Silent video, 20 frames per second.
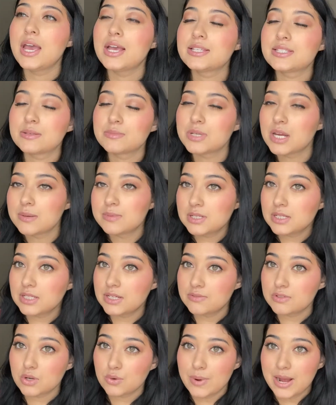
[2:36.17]
Sometimes it
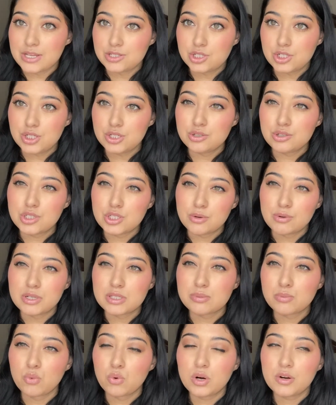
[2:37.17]
leaves a residue, so it's
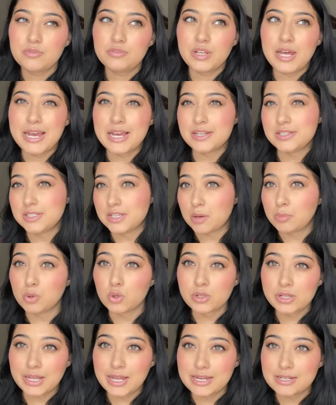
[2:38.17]
more of like a double
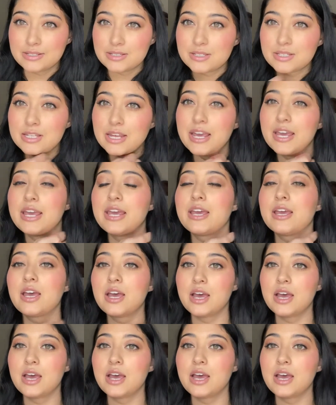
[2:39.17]
cleanse thing,